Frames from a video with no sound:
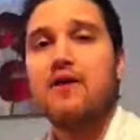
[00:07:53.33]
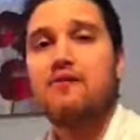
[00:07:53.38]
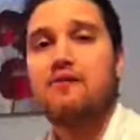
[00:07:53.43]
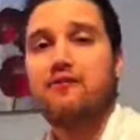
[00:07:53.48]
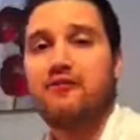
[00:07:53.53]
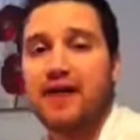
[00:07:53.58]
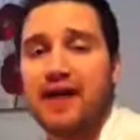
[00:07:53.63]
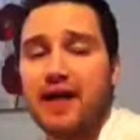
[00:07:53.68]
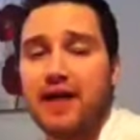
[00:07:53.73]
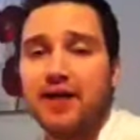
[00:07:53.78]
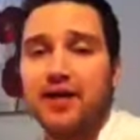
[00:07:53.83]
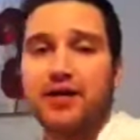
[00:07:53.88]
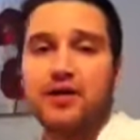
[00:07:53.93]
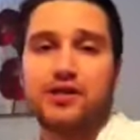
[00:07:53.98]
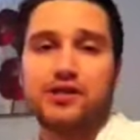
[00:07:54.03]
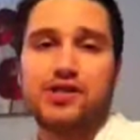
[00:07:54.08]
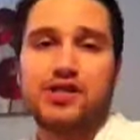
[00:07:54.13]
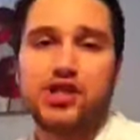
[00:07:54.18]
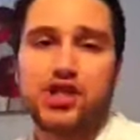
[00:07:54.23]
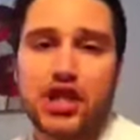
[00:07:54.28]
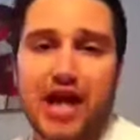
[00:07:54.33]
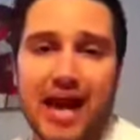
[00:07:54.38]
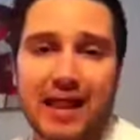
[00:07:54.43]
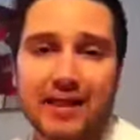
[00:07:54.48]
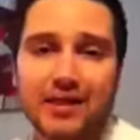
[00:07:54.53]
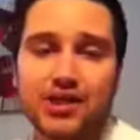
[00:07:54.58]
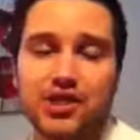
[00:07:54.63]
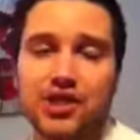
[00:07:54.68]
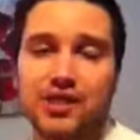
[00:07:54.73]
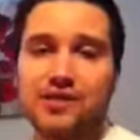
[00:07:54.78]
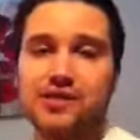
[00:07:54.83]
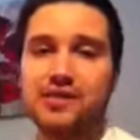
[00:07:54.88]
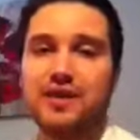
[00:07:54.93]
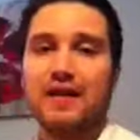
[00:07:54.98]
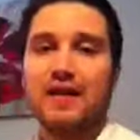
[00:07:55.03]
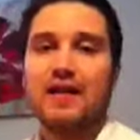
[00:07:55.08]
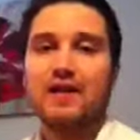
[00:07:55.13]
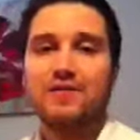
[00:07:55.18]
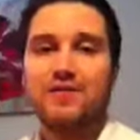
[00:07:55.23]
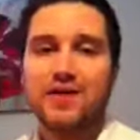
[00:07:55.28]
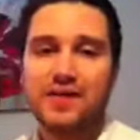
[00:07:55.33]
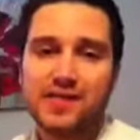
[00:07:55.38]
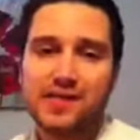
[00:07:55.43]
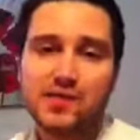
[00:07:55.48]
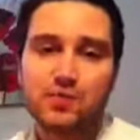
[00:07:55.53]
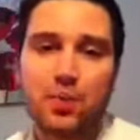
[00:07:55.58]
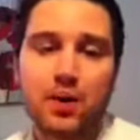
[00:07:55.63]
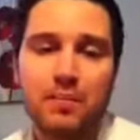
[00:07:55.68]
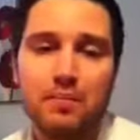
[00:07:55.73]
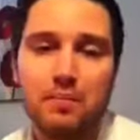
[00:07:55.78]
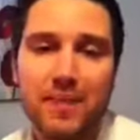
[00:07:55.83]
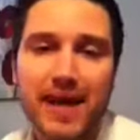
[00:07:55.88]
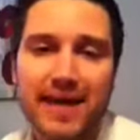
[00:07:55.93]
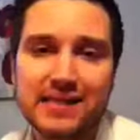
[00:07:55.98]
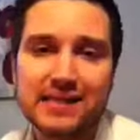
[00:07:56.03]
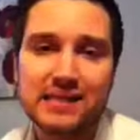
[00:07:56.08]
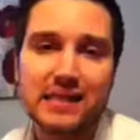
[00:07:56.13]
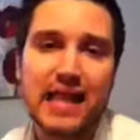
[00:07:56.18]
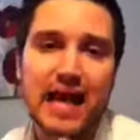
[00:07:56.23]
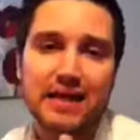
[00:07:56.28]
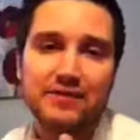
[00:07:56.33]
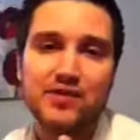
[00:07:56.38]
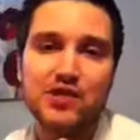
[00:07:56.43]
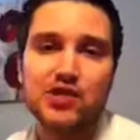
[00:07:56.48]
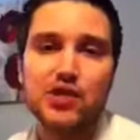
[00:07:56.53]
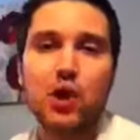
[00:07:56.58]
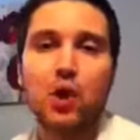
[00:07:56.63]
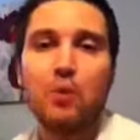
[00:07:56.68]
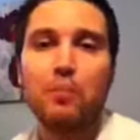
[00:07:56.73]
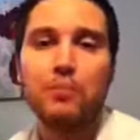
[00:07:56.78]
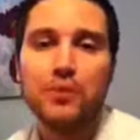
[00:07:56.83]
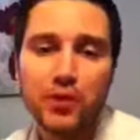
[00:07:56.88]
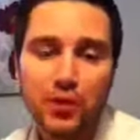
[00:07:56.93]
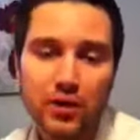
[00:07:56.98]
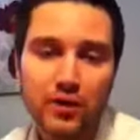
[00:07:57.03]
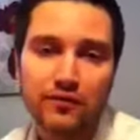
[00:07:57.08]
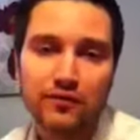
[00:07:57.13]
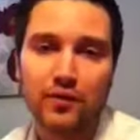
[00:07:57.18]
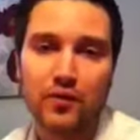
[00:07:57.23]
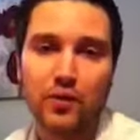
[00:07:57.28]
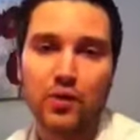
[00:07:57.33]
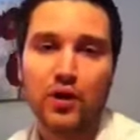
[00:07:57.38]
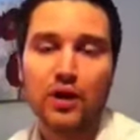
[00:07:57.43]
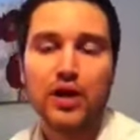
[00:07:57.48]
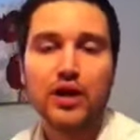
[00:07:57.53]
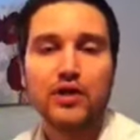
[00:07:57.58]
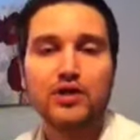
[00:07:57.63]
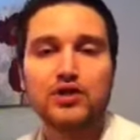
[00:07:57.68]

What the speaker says: failures, challenges. This is what makes life so beautiful.